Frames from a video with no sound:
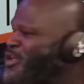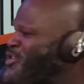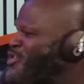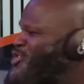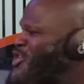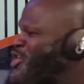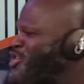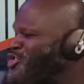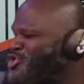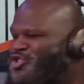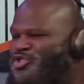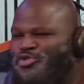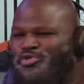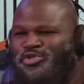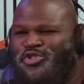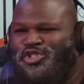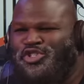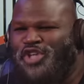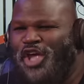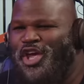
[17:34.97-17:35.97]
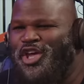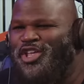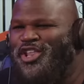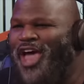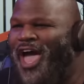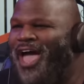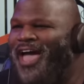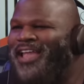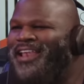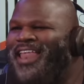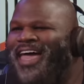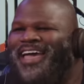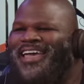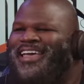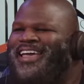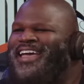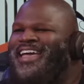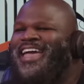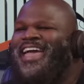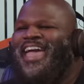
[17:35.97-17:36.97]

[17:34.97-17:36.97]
Did you see that? Like,